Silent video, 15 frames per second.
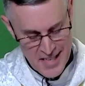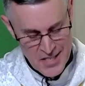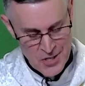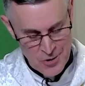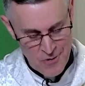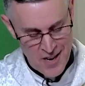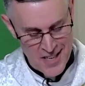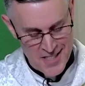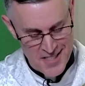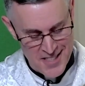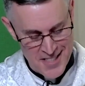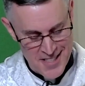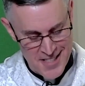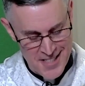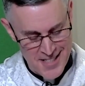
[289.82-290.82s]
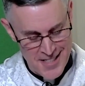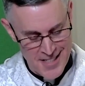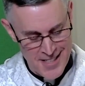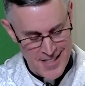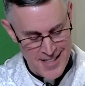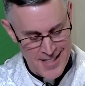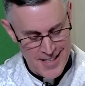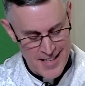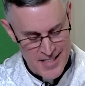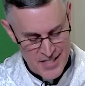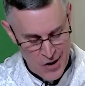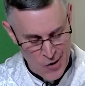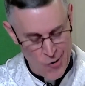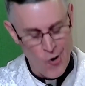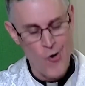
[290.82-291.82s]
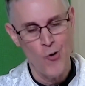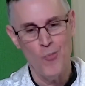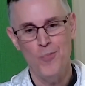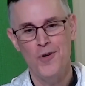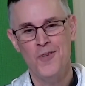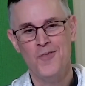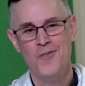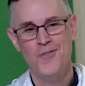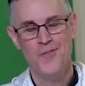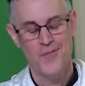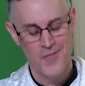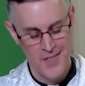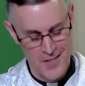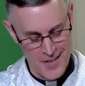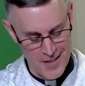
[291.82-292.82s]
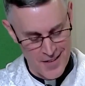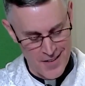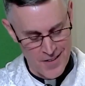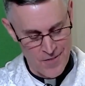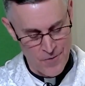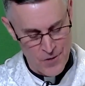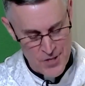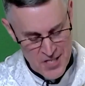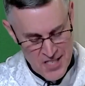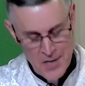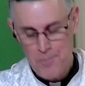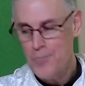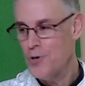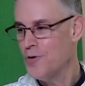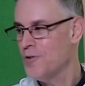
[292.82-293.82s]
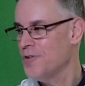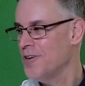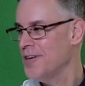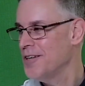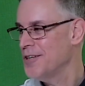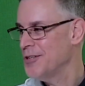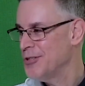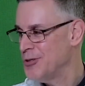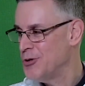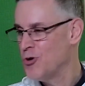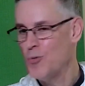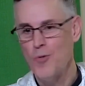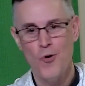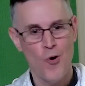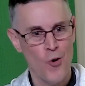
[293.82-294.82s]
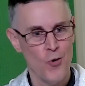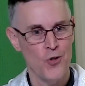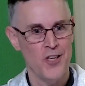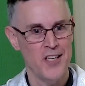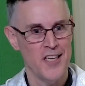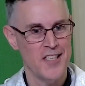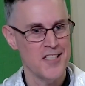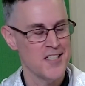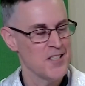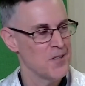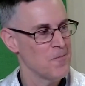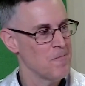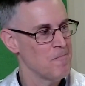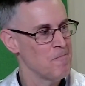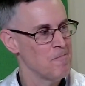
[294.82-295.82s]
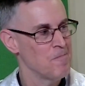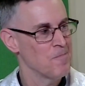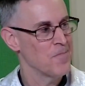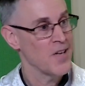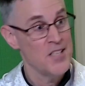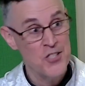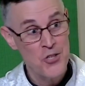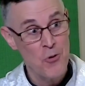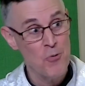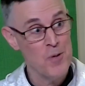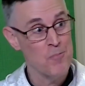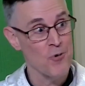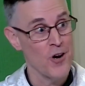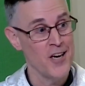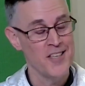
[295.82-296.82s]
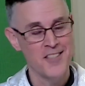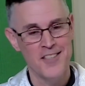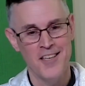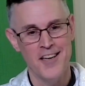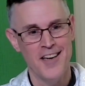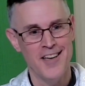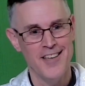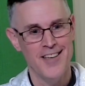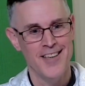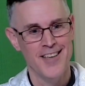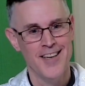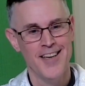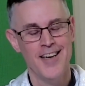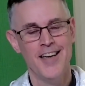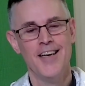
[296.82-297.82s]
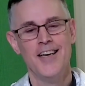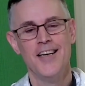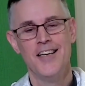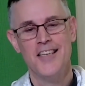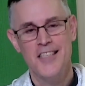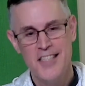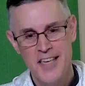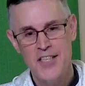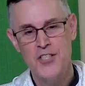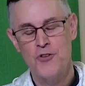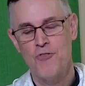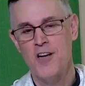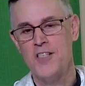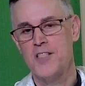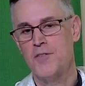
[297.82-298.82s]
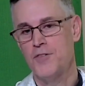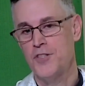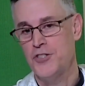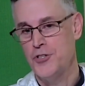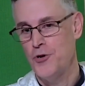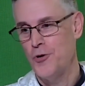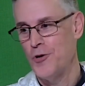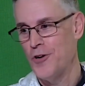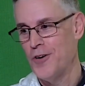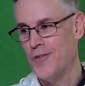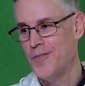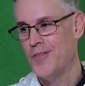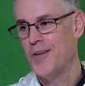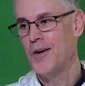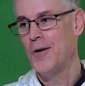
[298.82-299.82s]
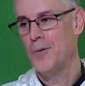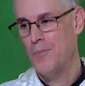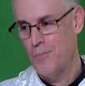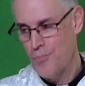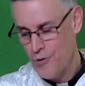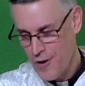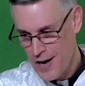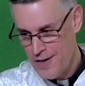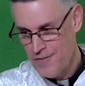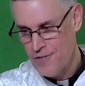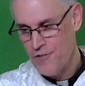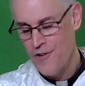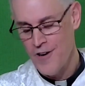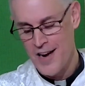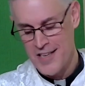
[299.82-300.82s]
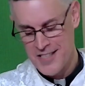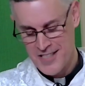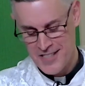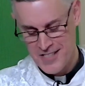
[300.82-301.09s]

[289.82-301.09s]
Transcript: Saint Therese is our hope for simple, doable holiness. And so we pray today, Saint Therese of Lisieux, pray for